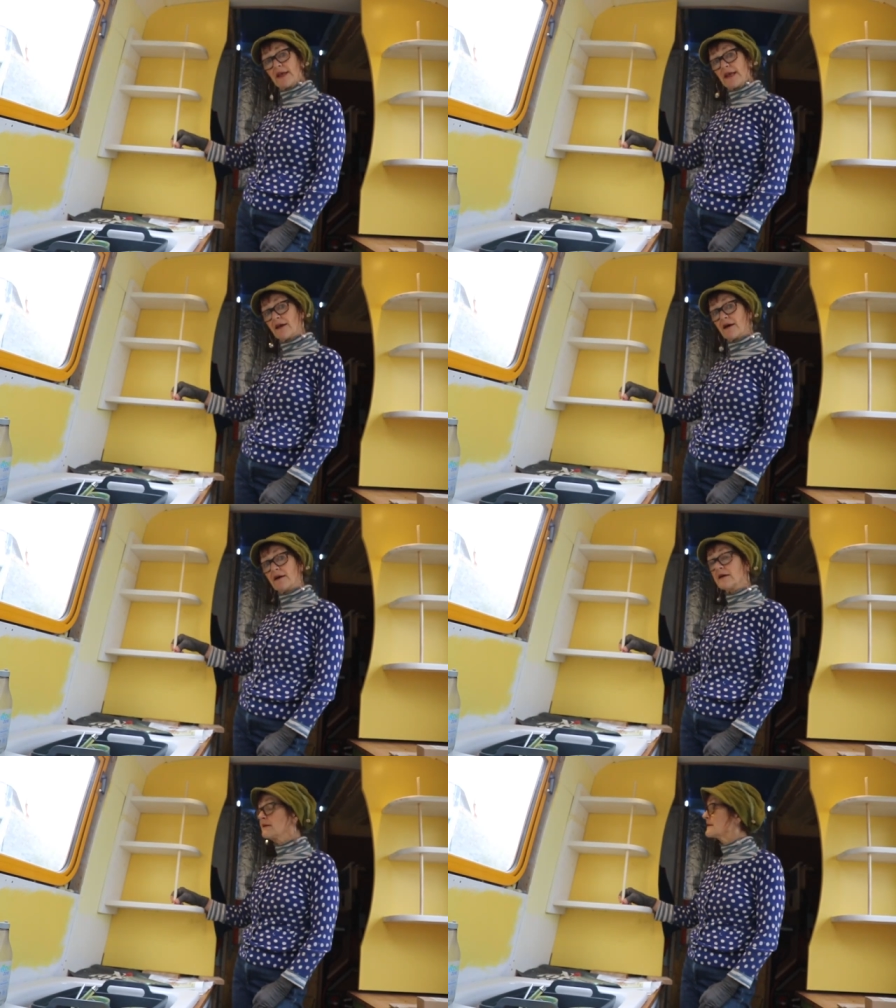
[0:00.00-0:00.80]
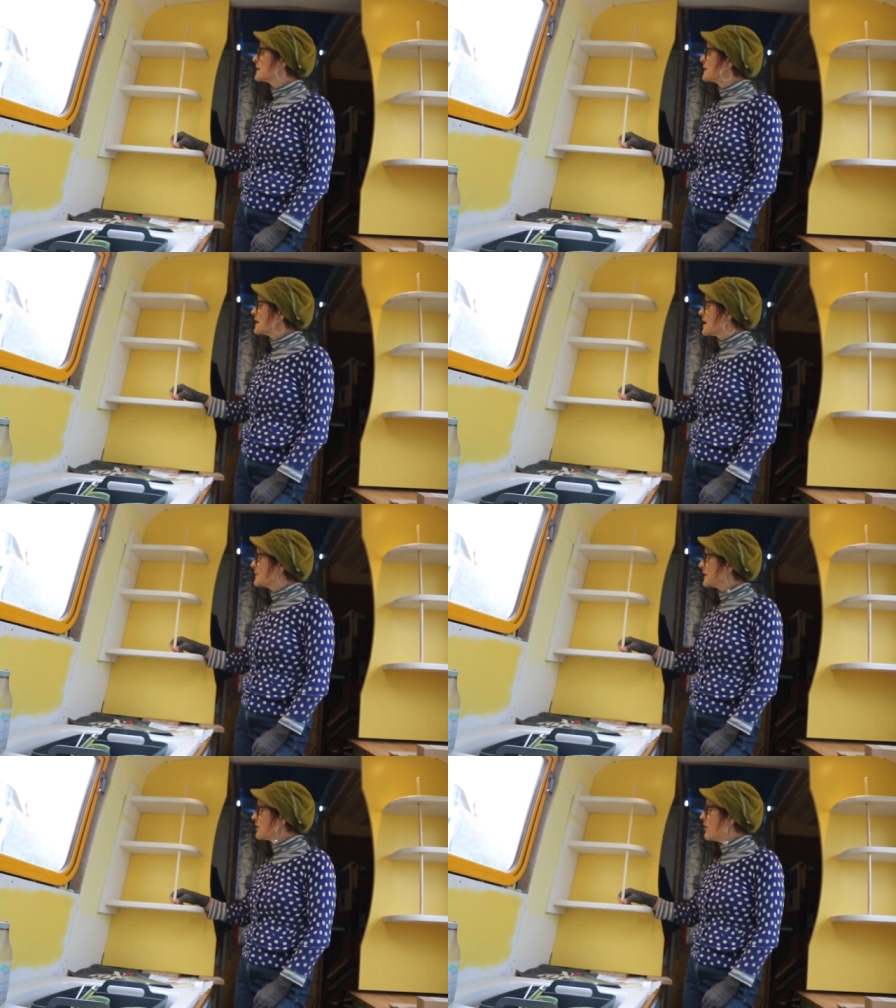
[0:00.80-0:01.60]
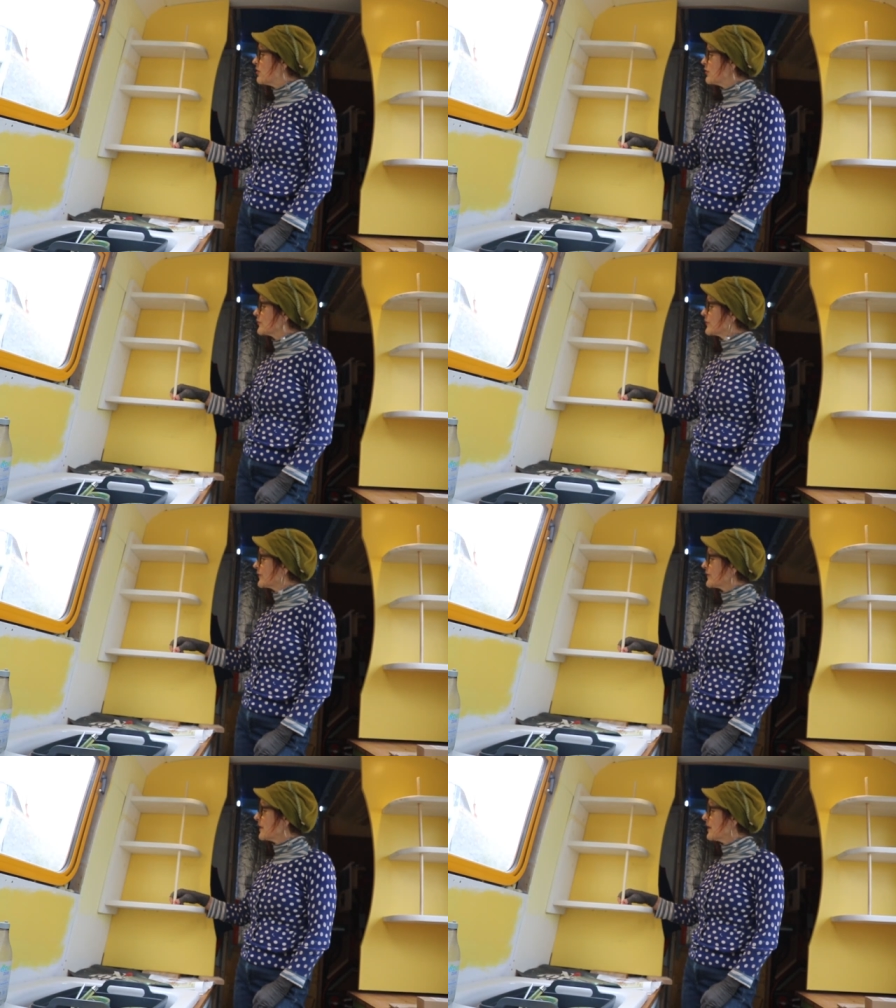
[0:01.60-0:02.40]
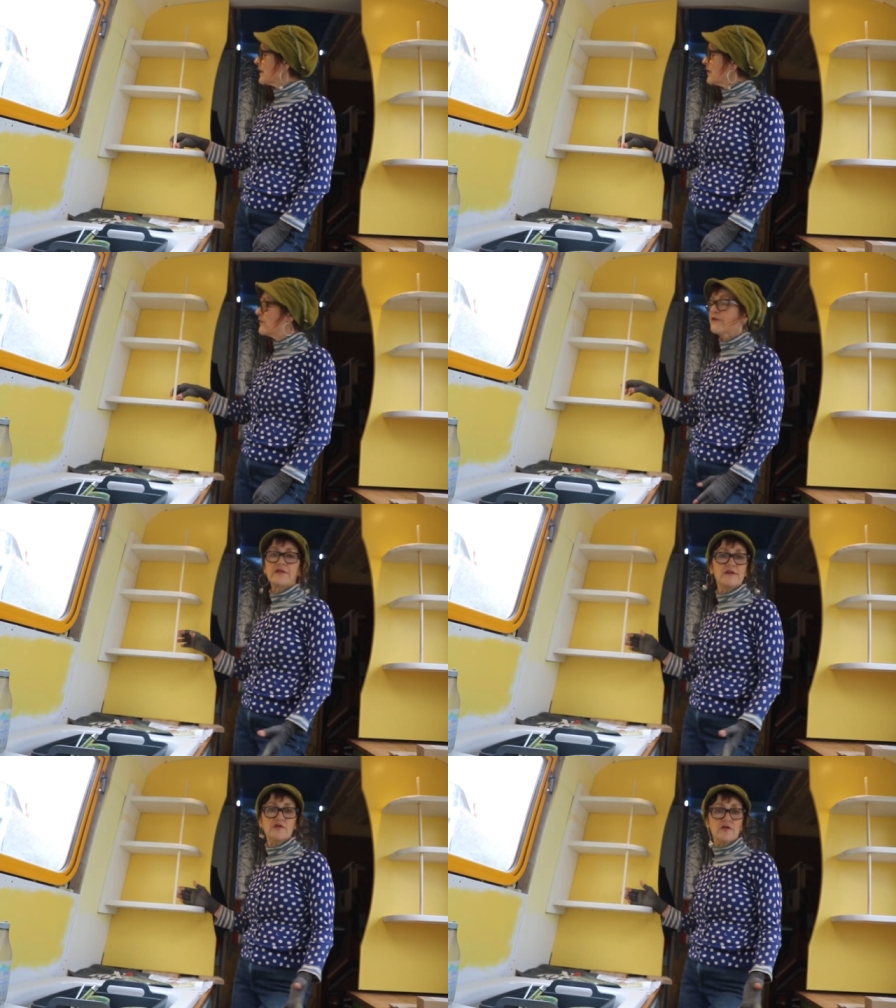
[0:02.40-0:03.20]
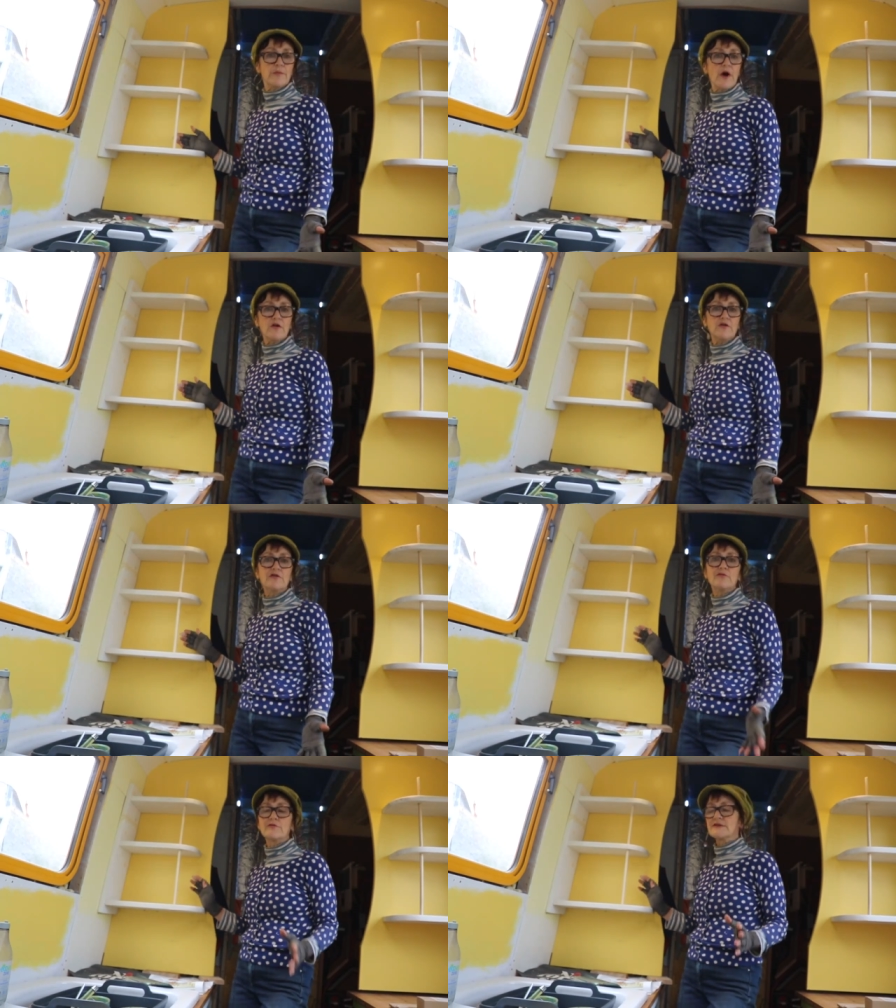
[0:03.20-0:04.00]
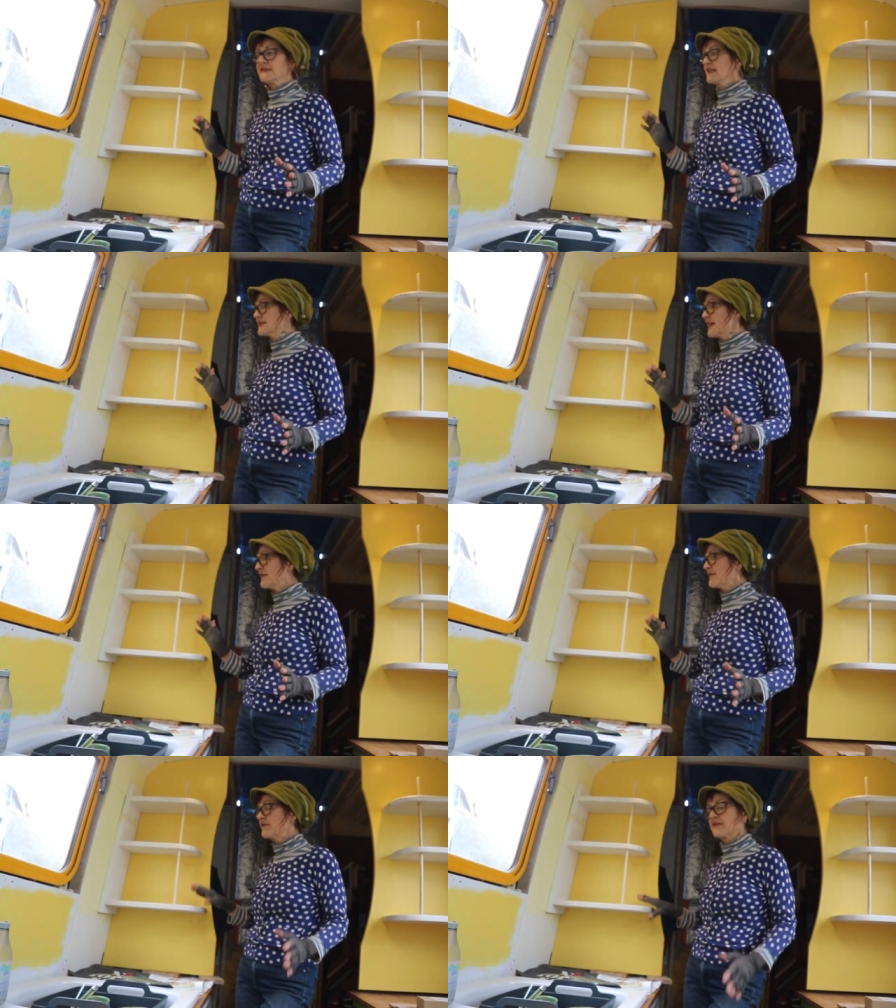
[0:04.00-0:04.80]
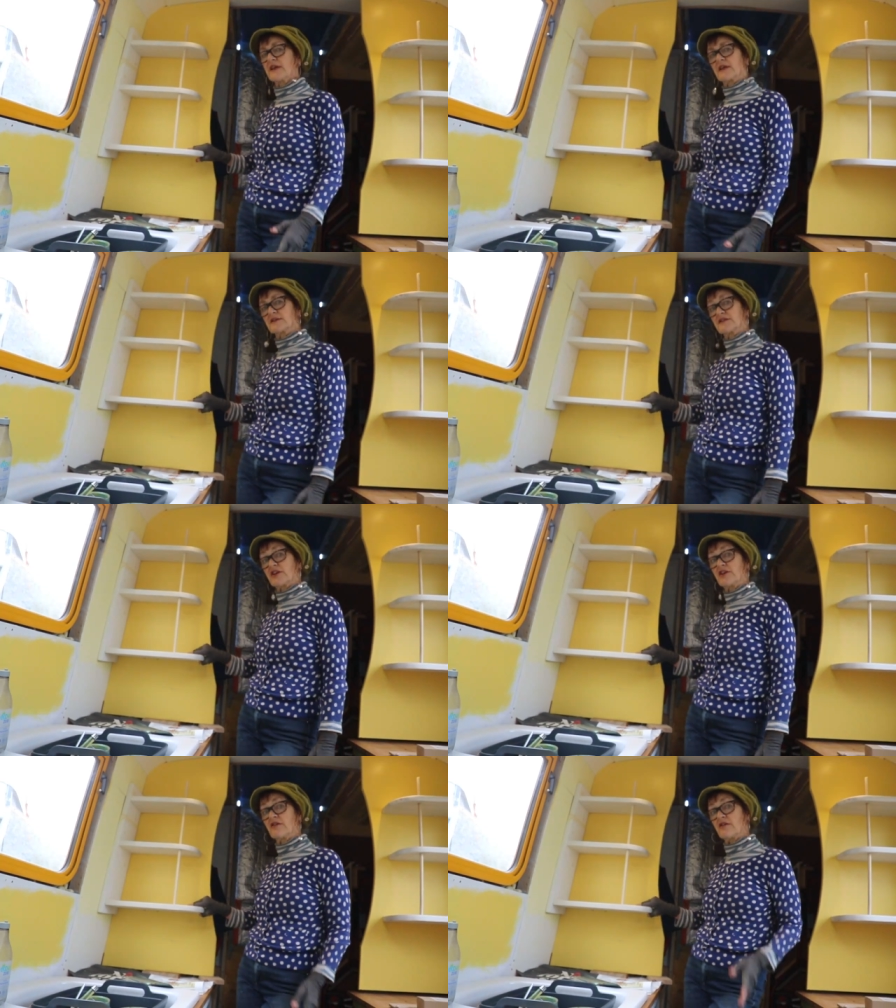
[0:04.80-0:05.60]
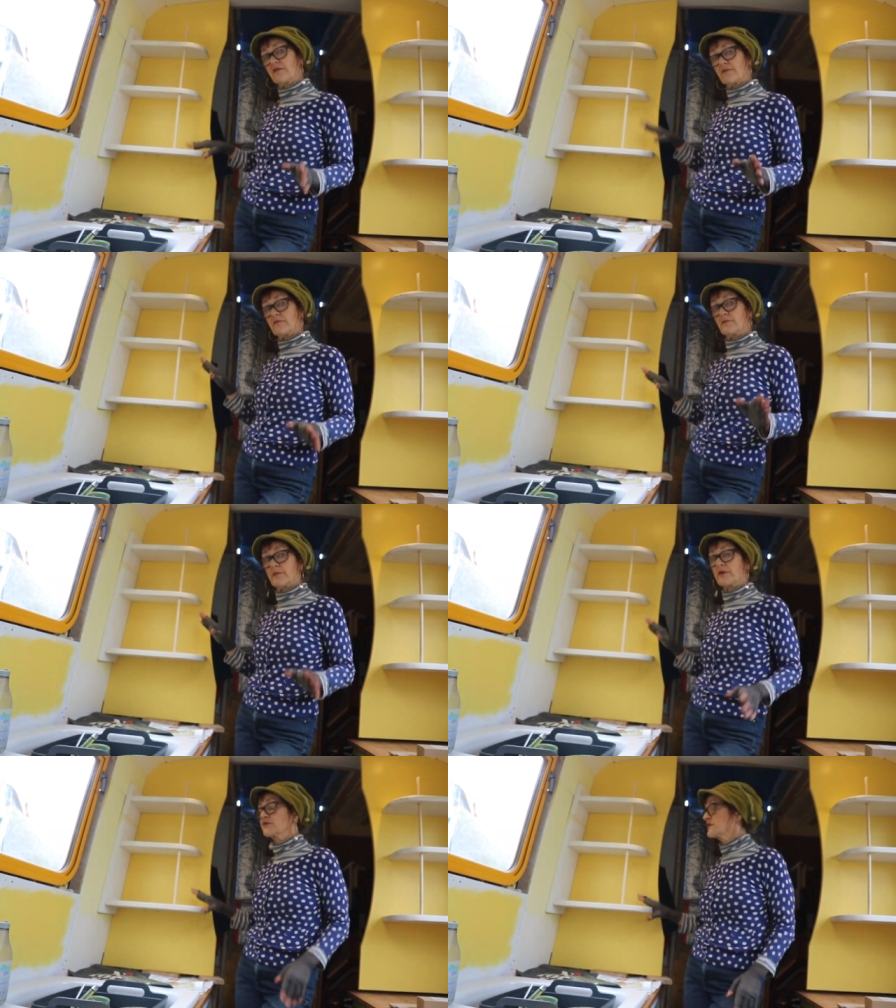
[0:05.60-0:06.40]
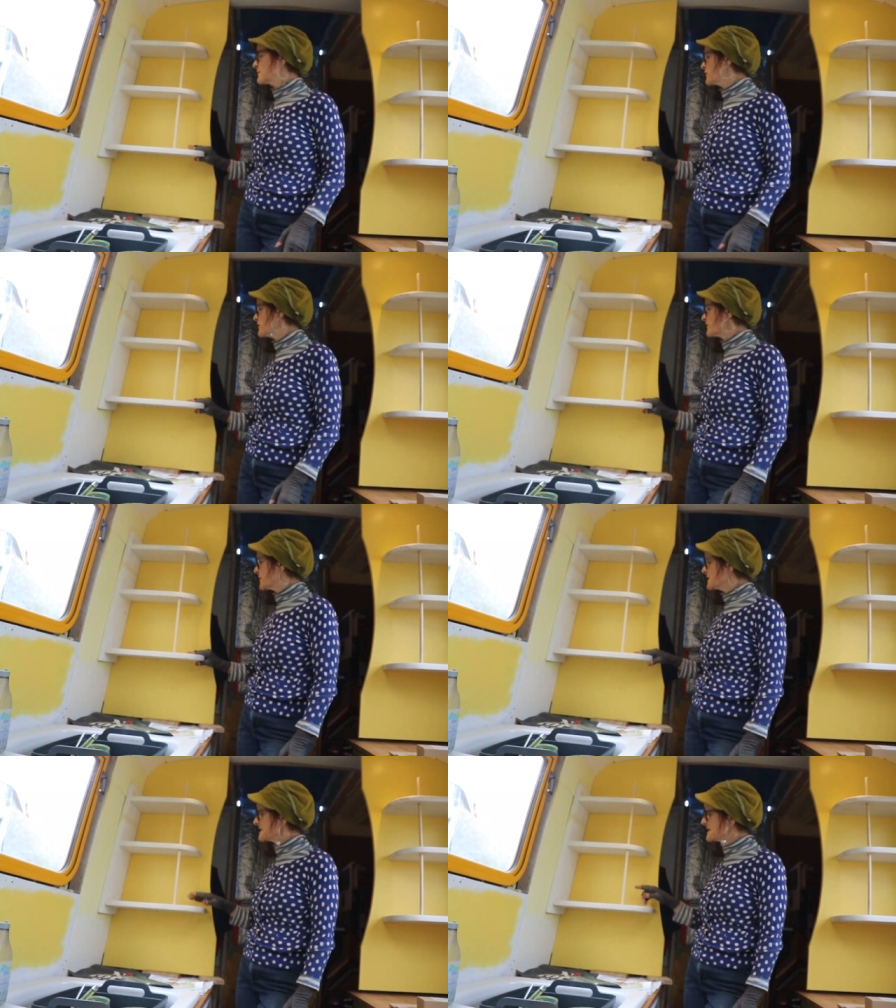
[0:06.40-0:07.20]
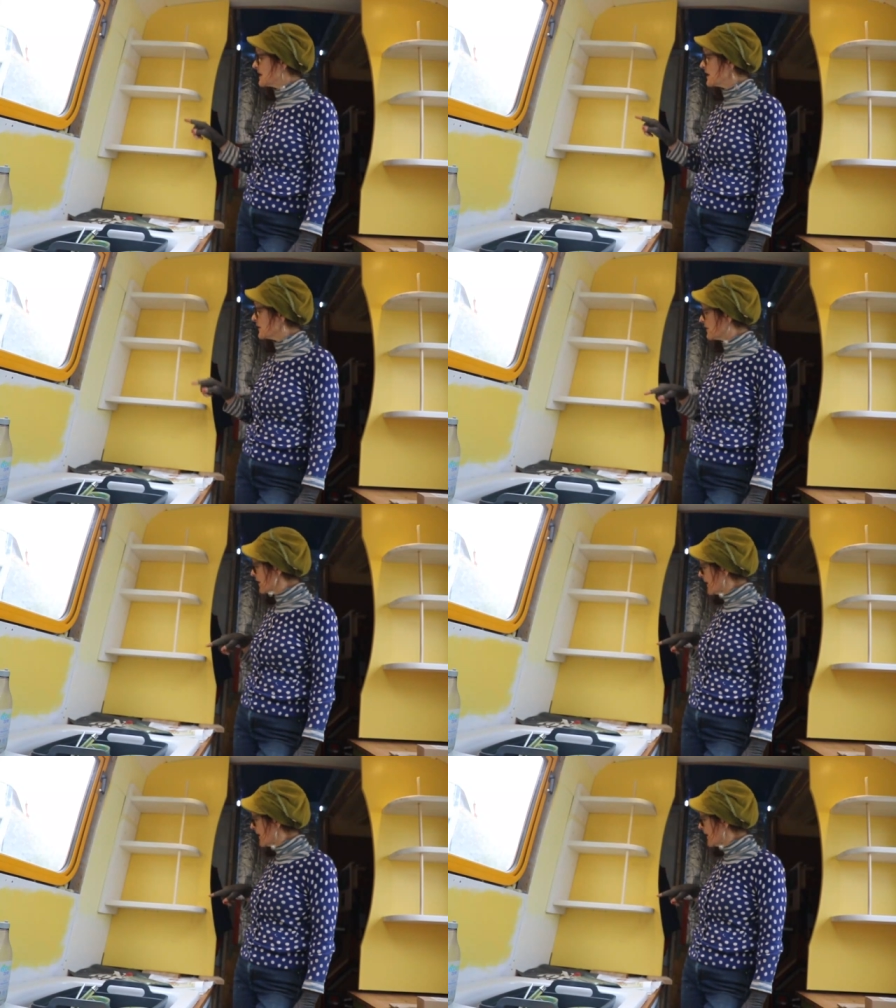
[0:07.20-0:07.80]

here because obviously on a boat you always need to have everything secure because of the movement. So